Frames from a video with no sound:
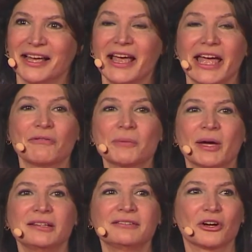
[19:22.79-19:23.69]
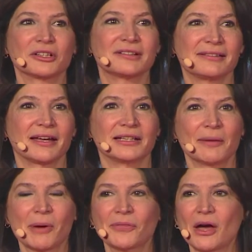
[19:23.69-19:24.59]
Everybody started standing
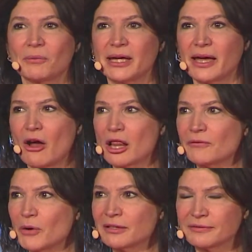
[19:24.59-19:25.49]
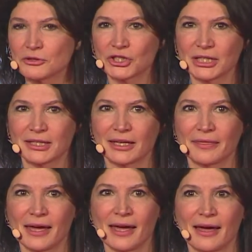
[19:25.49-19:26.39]
up. I thought we had all of West Virginia in
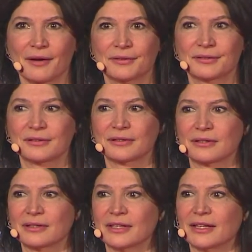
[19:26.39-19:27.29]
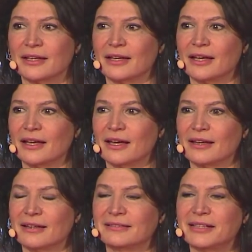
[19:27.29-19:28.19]
the house.
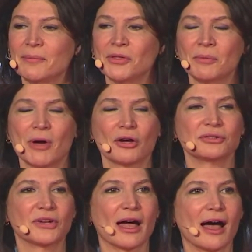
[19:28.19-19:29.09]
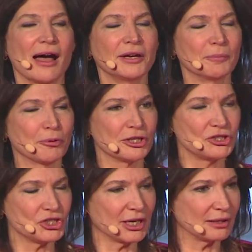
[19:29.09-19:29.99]
Some of the most
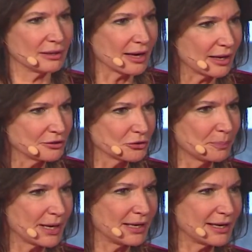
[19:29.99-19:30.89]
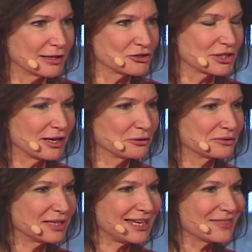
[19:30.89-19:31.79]
unappreciated, underpaid
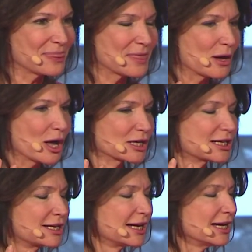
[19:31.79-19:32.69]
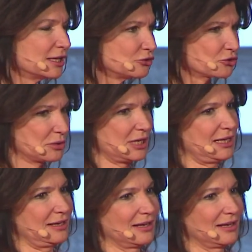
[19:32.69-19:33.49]
educators in the country